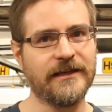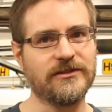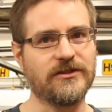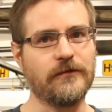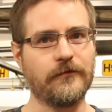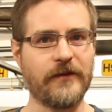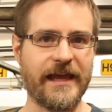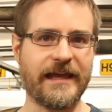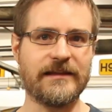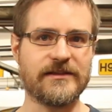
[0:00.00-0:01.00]
to
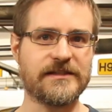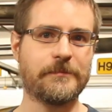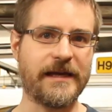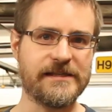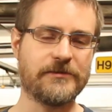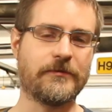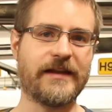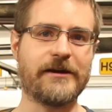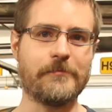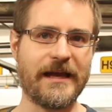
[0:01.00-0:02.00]
fit in the space that we've
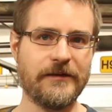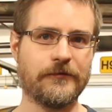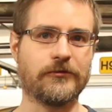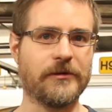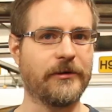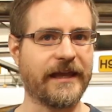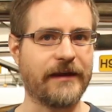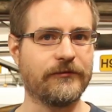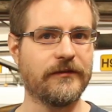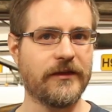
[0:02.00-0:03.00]
now made for it by
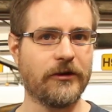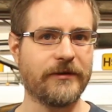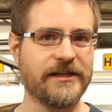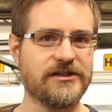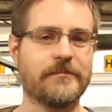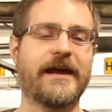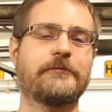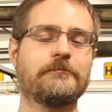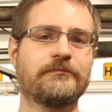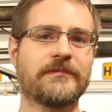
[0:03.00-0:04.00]
getting rid of the old engine mount.